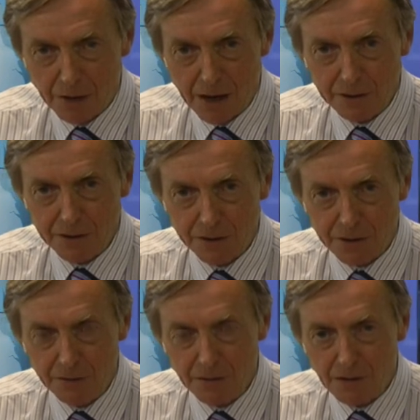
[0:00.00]

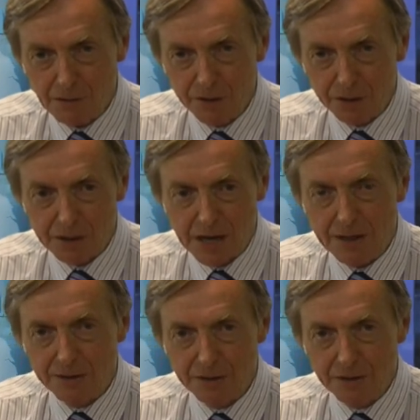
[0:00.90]
Anderson, I'll just
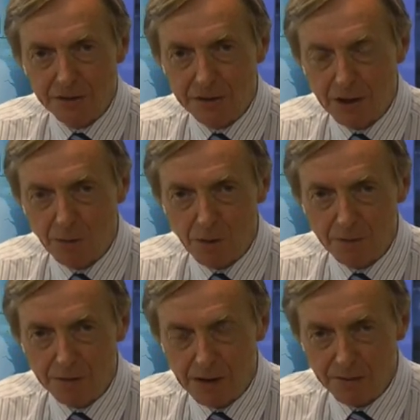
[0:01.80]
add that one
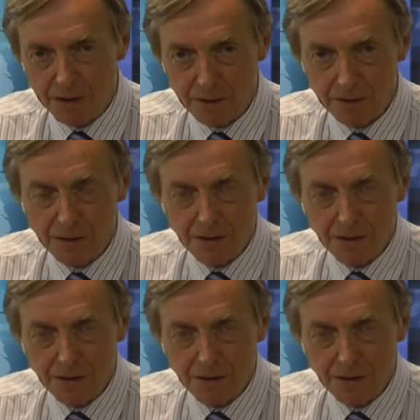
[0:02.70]
of the other